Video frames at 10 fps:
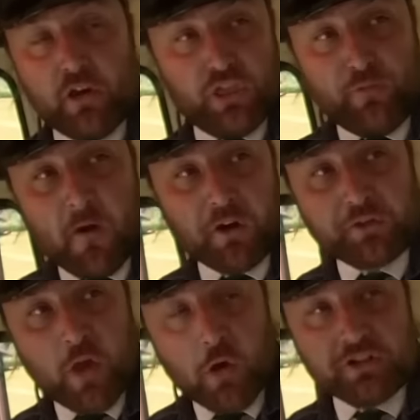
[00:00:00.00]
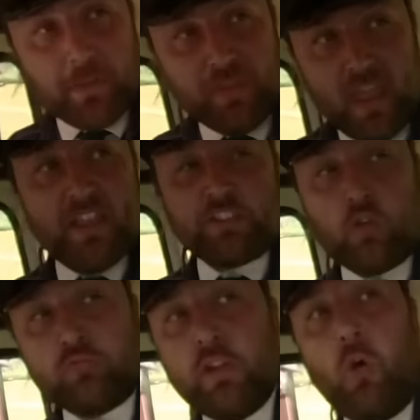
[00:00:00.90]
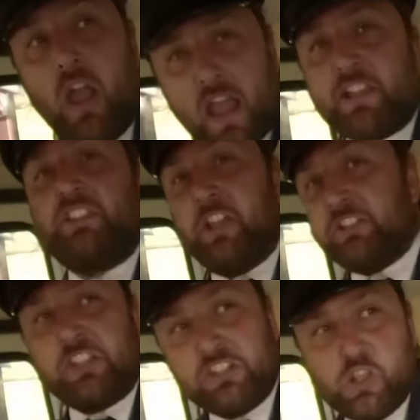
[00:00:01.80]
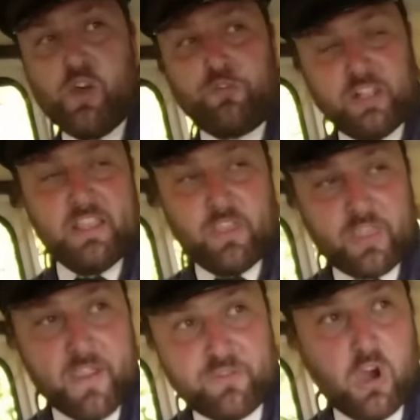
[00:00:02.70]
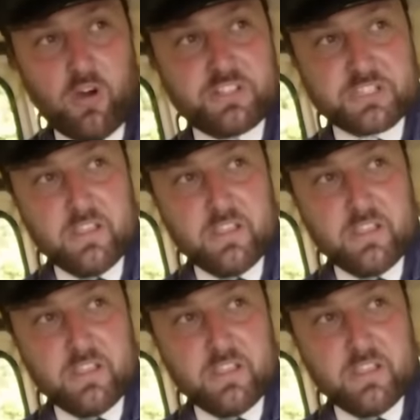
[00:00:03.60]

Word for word: here at the Foxfield, it's a real asset to the fleet that they've got,